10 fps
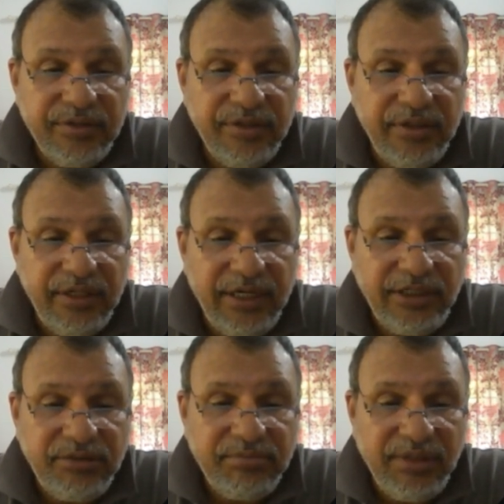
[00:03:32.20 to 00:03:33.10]

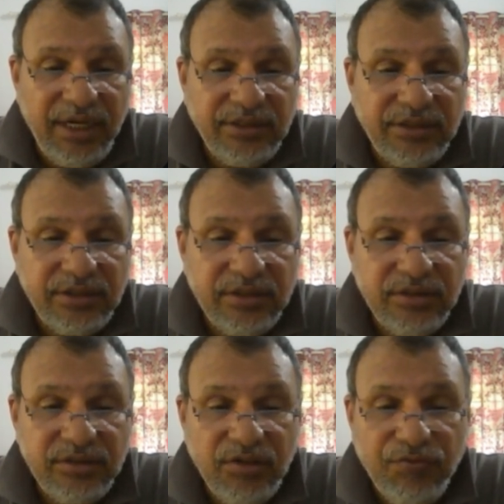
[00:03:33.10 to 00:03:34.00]
less
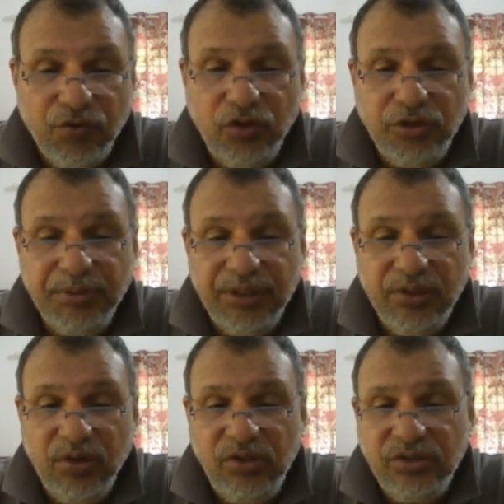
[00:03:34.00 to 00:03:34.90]
mass, of course, but
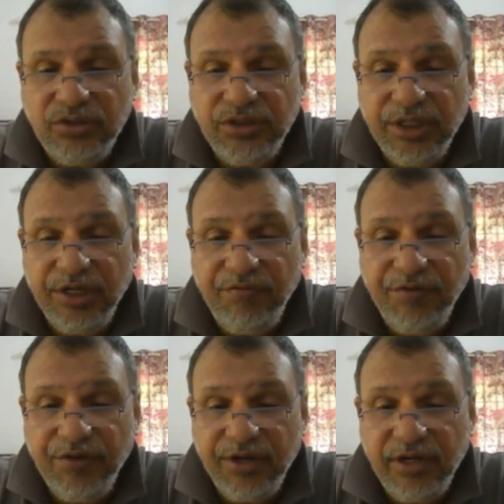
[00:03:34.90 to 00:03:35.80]
not
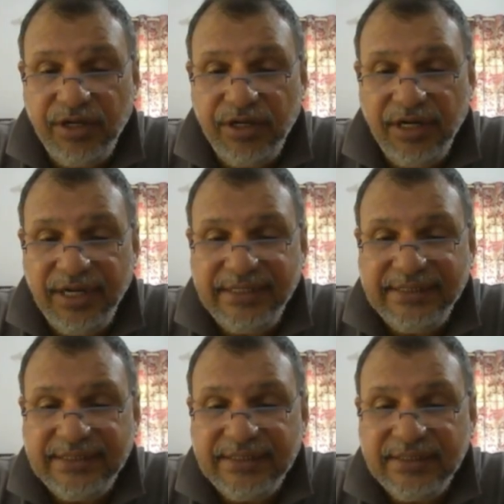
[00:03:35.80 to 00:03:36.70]
significantly
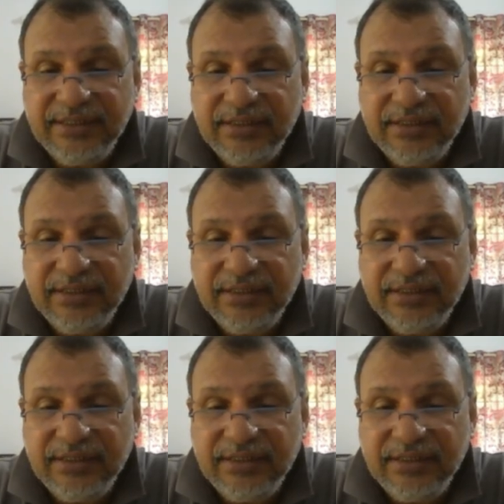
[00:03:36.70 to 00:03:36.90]
less.